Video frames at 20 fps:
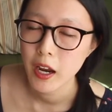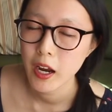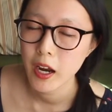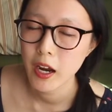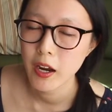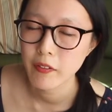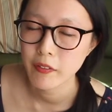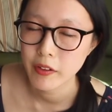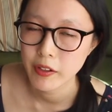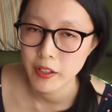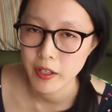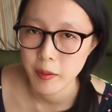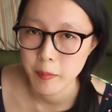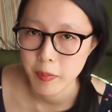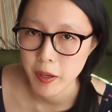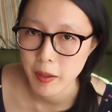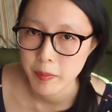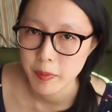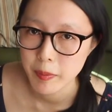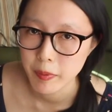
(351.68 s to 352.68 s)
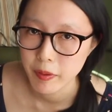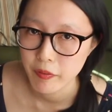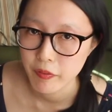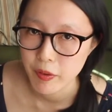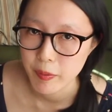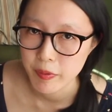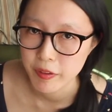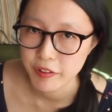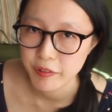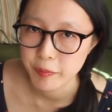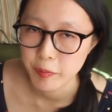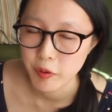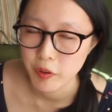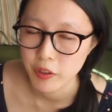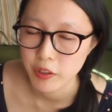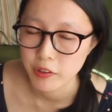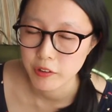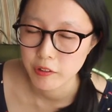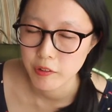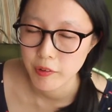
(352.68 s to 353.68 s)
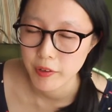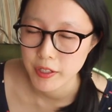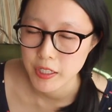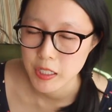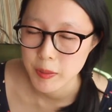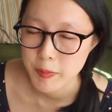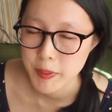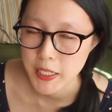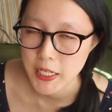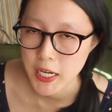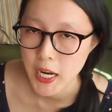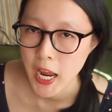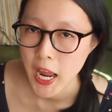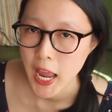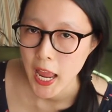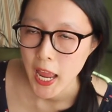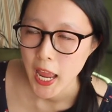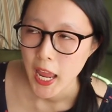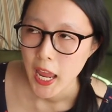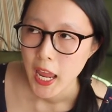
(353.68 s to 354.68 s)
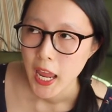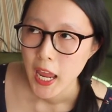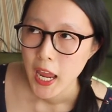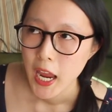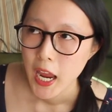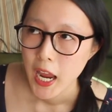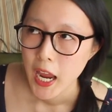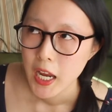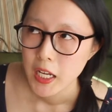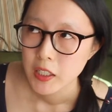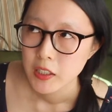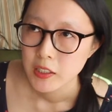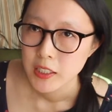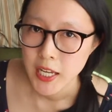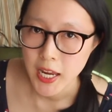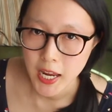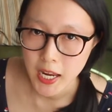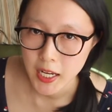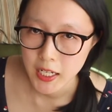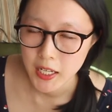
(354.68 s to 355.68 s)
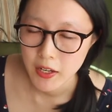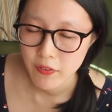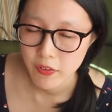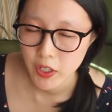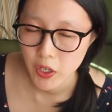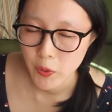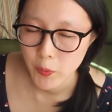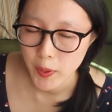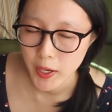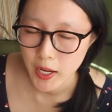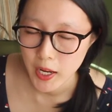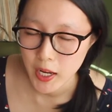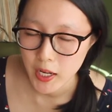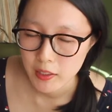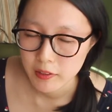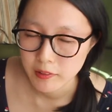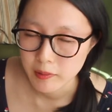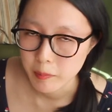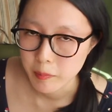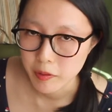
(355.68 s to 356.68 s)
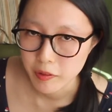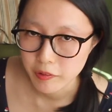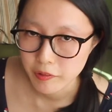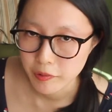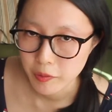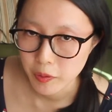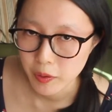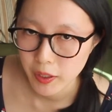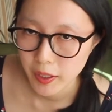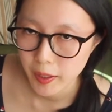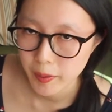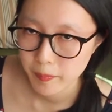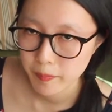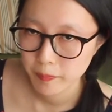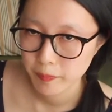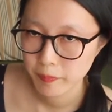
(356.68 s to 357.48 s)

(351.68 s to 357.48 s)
everything probably from this point is going to be giving away some of the story.